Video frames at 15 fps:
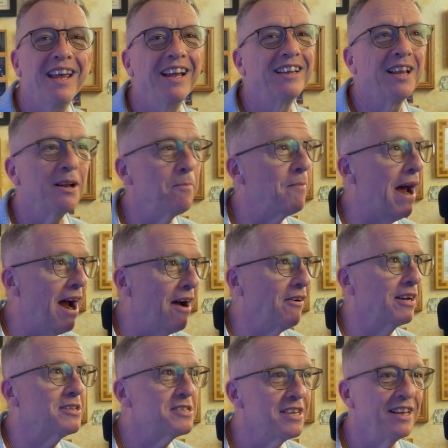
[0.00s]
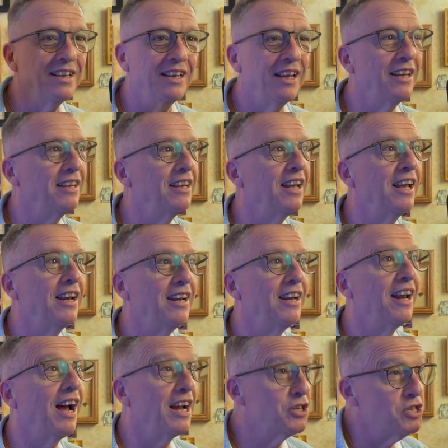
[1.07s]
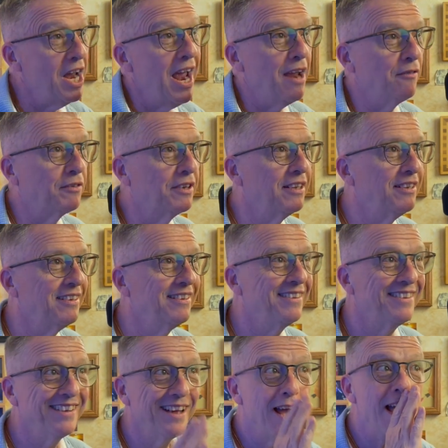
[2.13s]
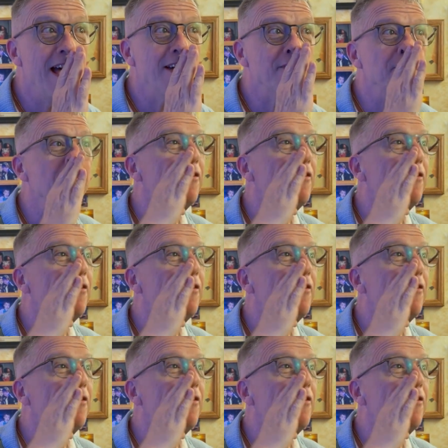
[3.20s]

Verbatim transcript: into the barracks and and and I shaved half my